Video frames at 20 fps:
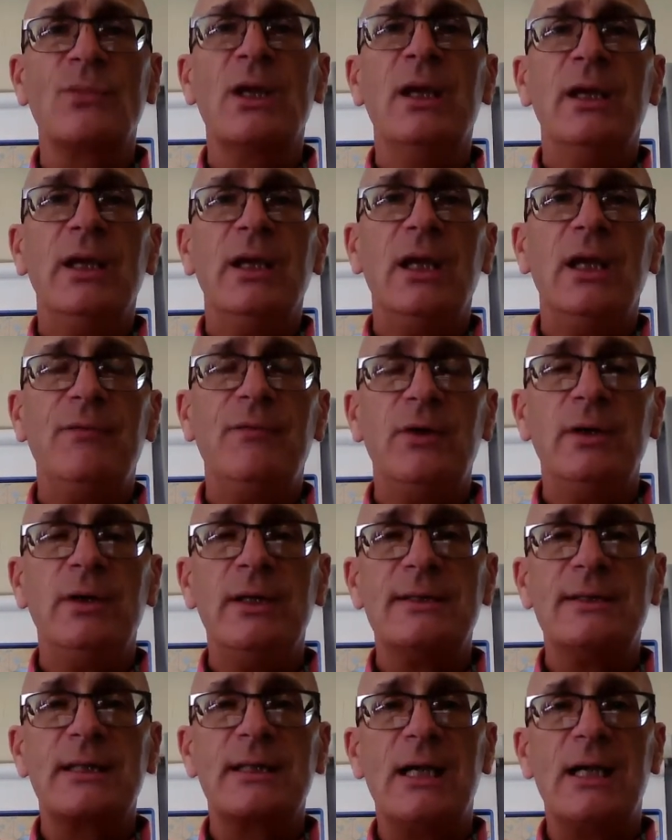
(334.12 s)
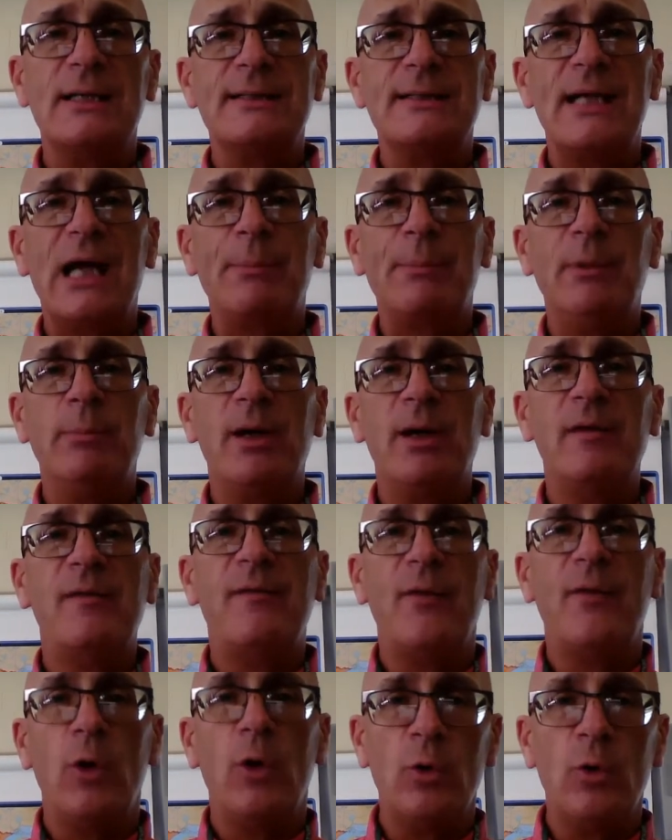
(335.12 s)
If you need to contact me by
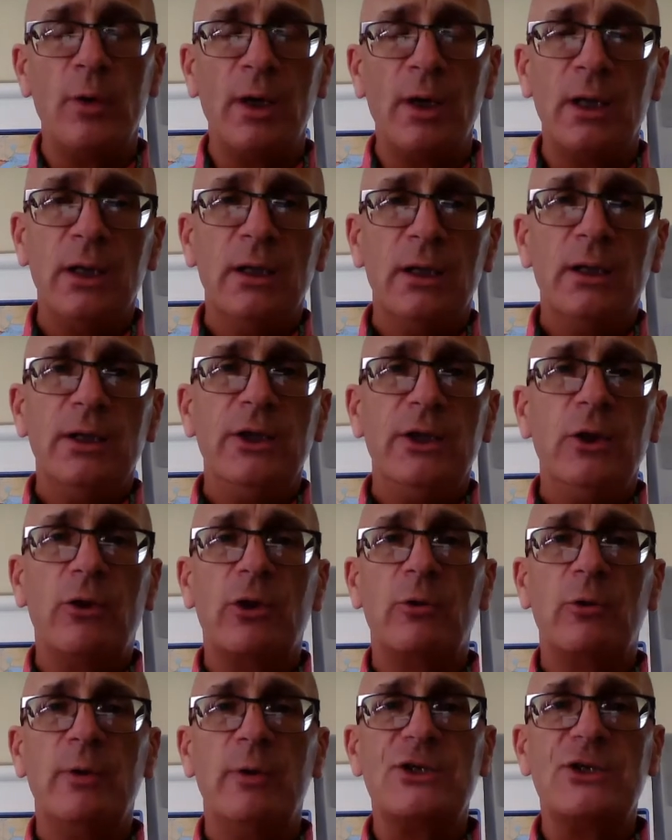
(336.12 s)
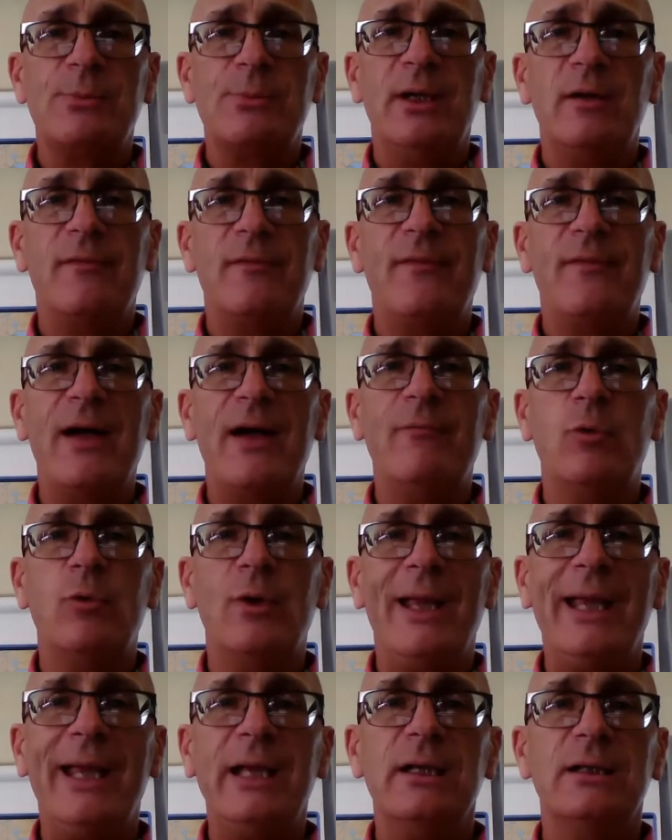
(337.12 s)
phone, you can reach me at
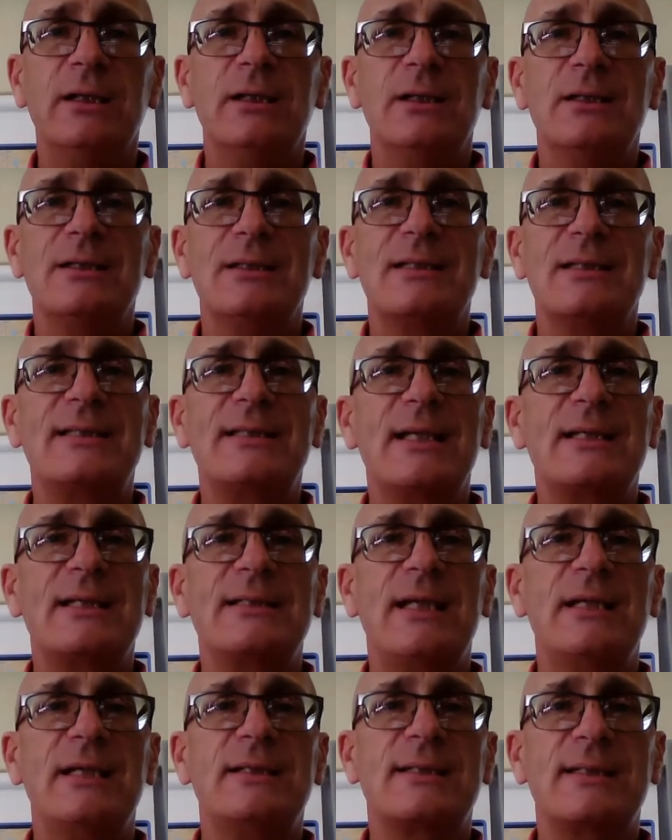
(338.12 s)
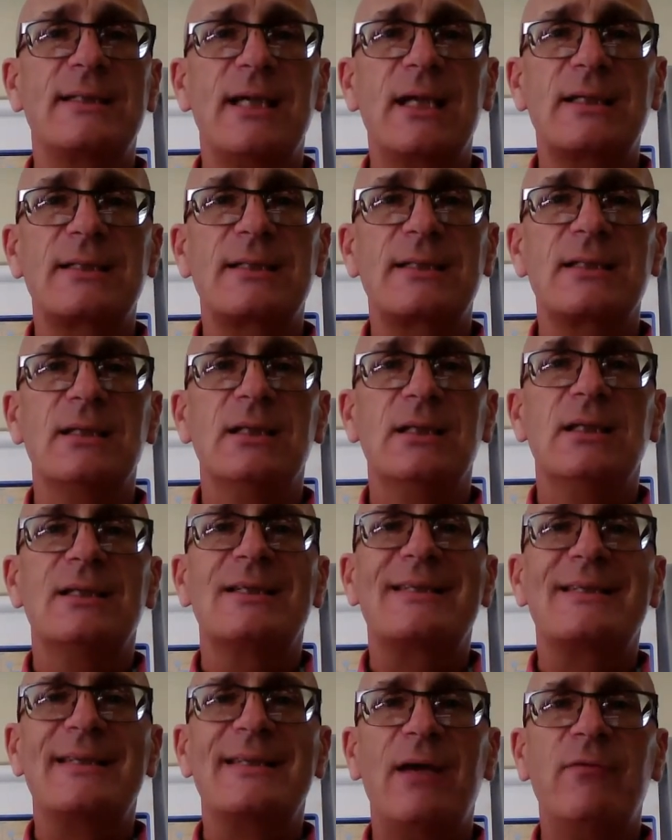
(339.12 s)

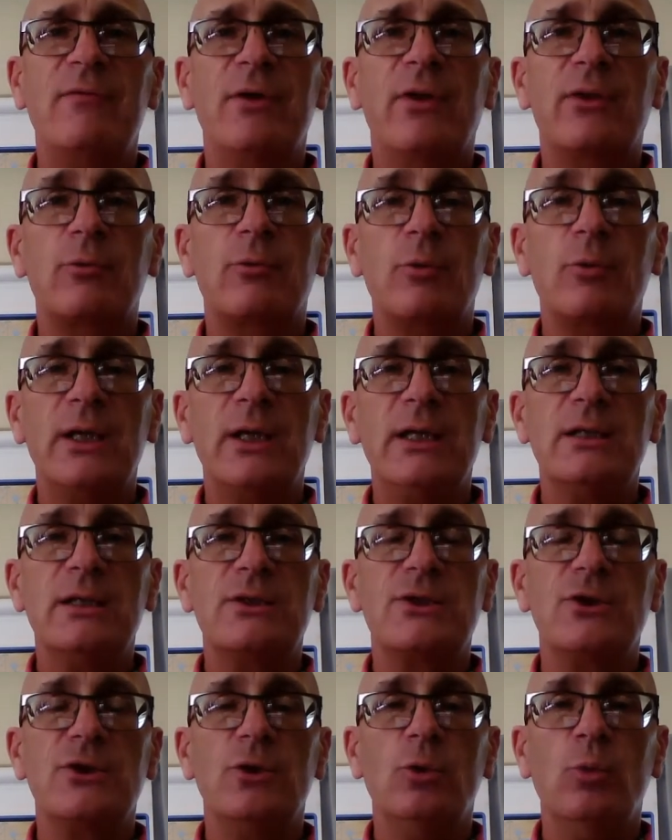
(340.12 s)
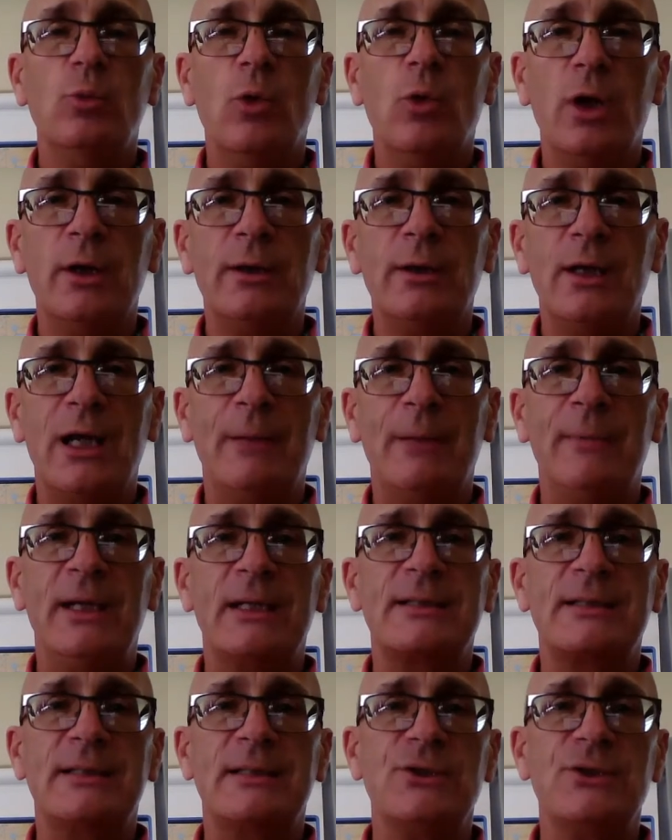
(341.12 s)
518-686-7321. I'm at
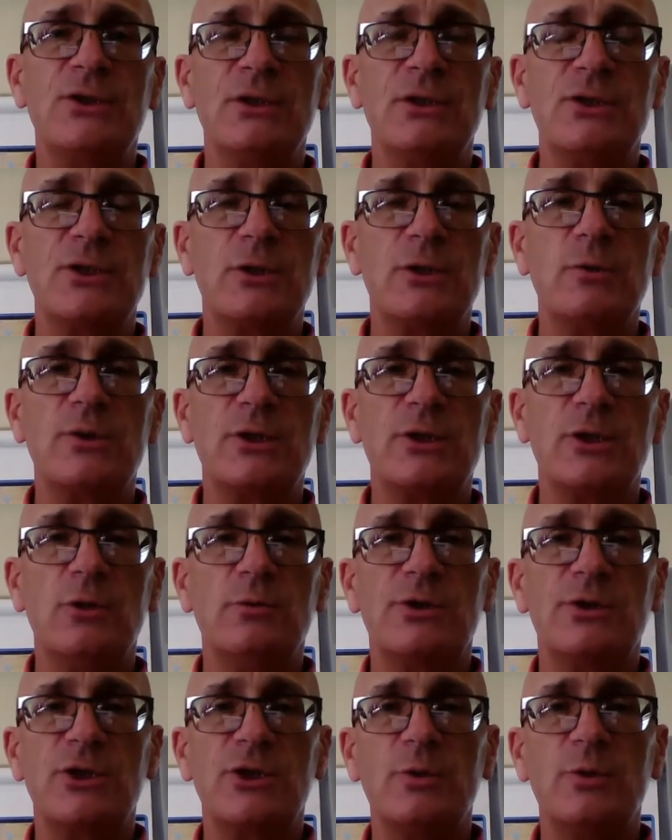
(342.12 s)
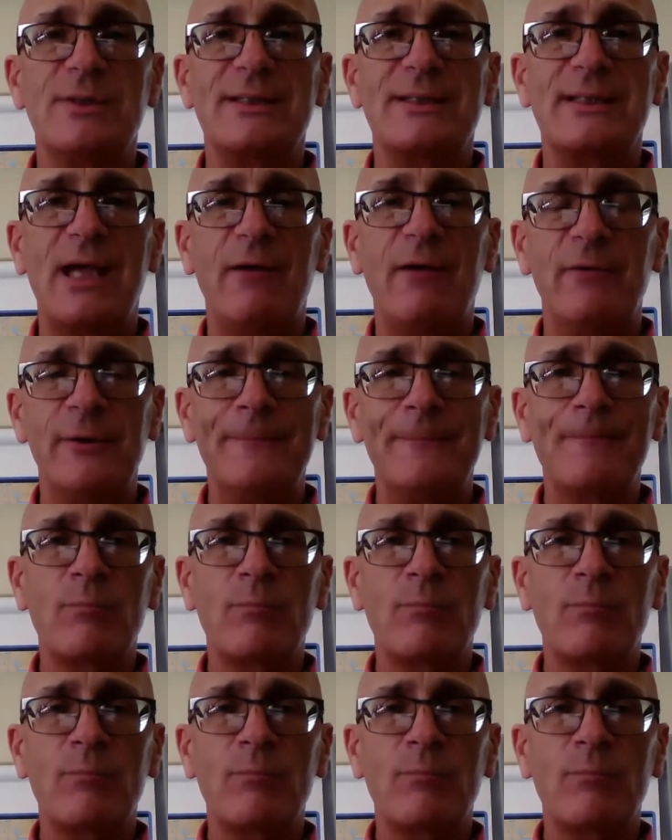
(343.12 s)
extension 2227.